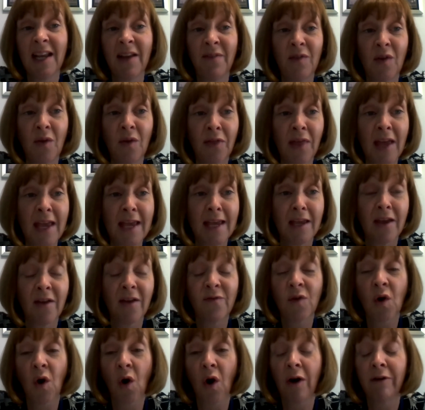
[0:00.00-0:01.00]
If you think
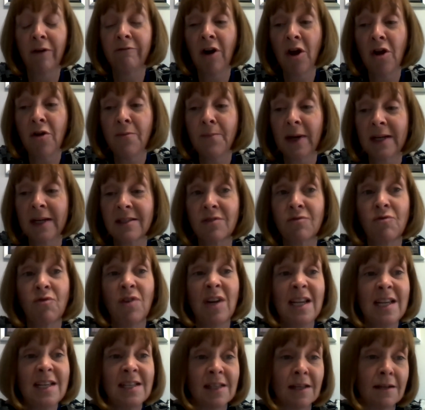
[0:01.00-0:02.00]
you've got a robust
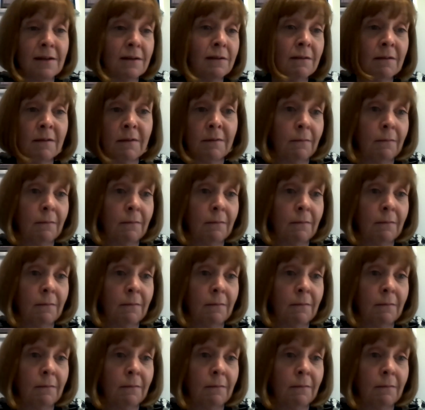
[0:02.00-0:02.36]
reason